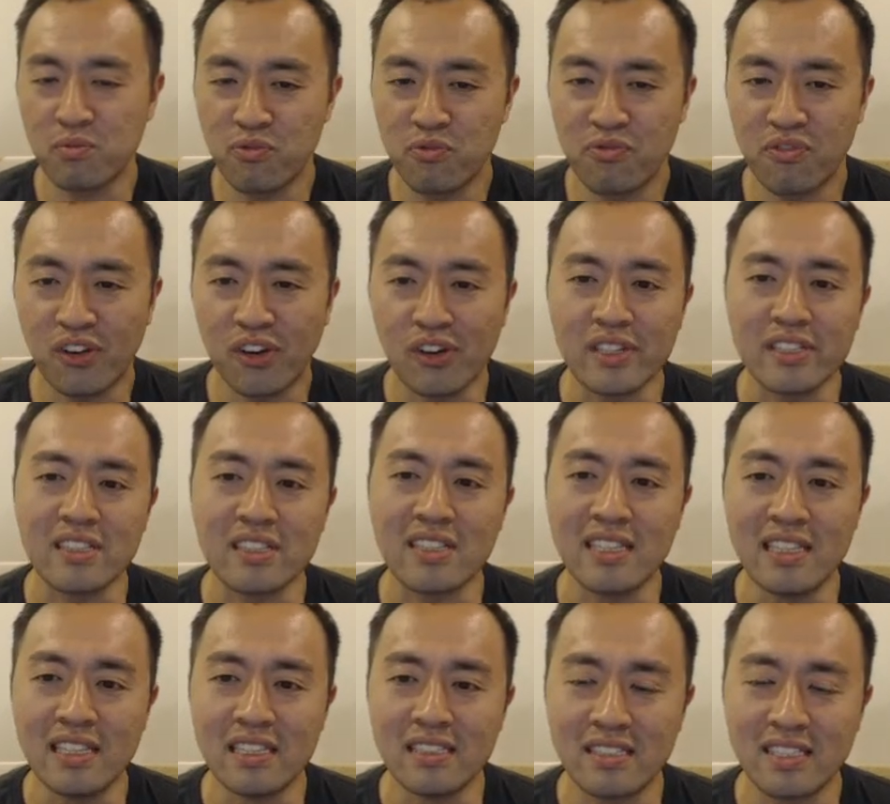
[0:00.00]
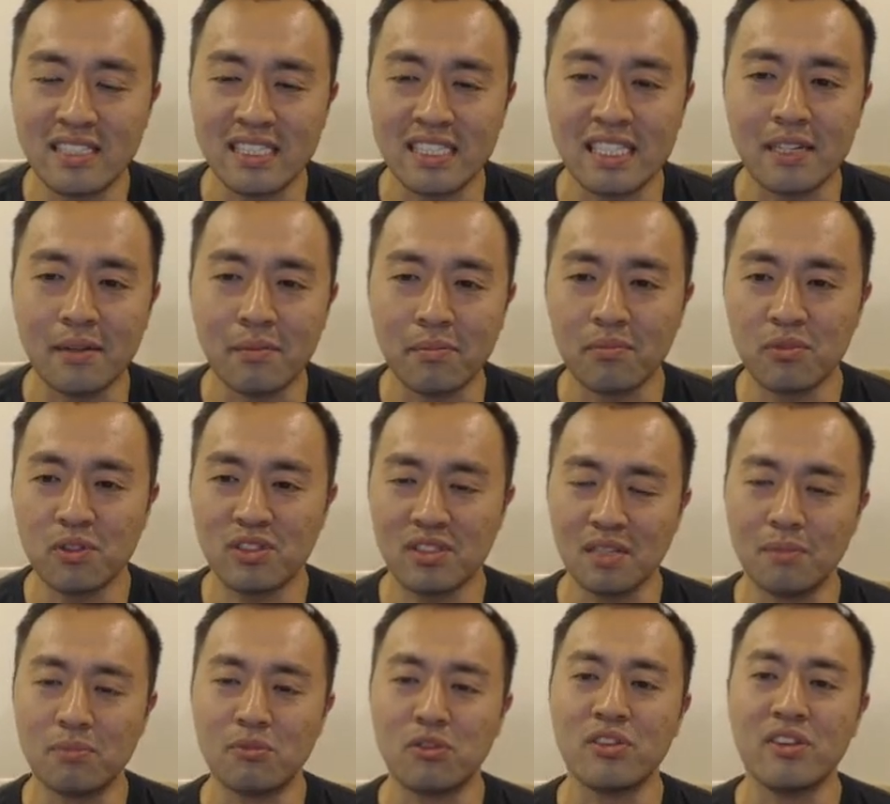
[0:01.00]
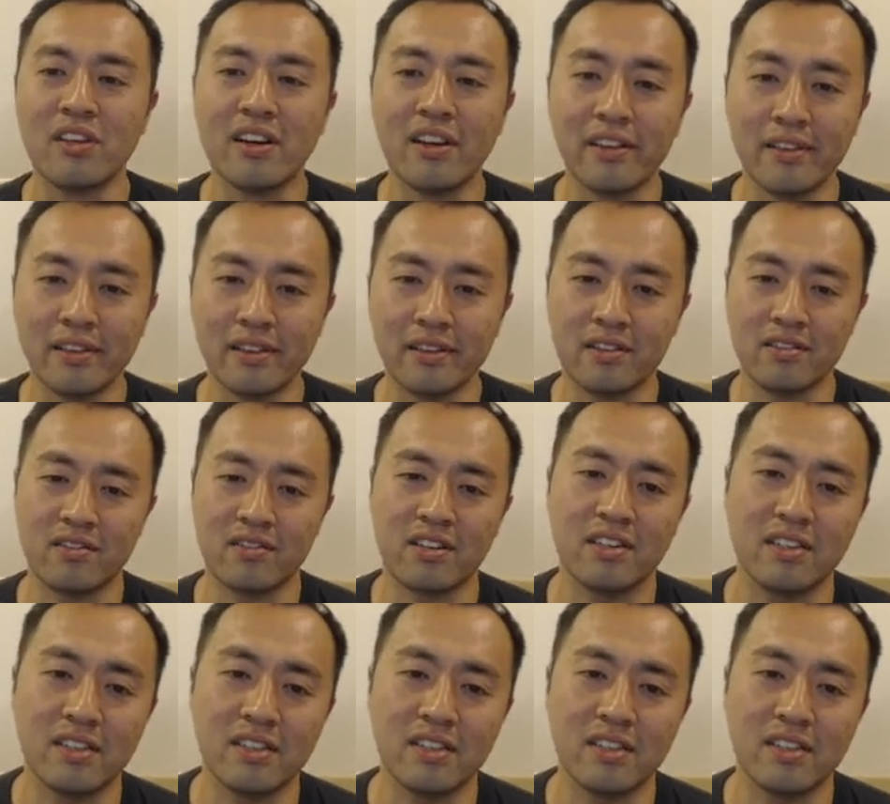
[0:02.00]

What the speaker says: fairly slim to none, right?